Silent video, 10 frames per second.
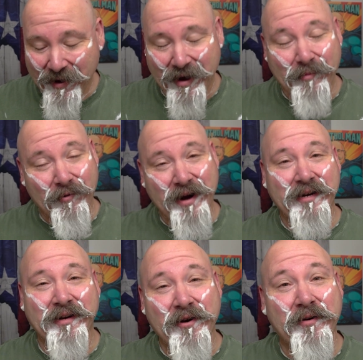I'm
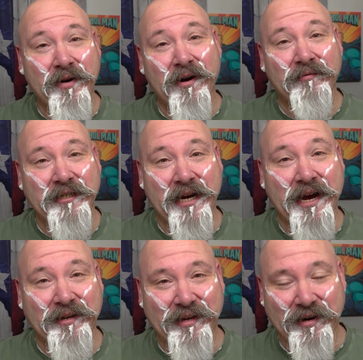ready to go carve a
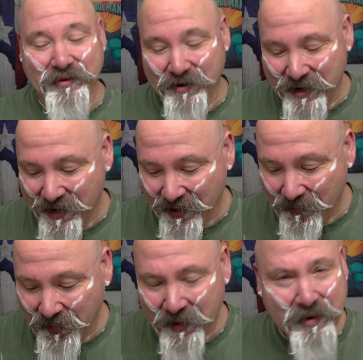jack-o'-lantern right now.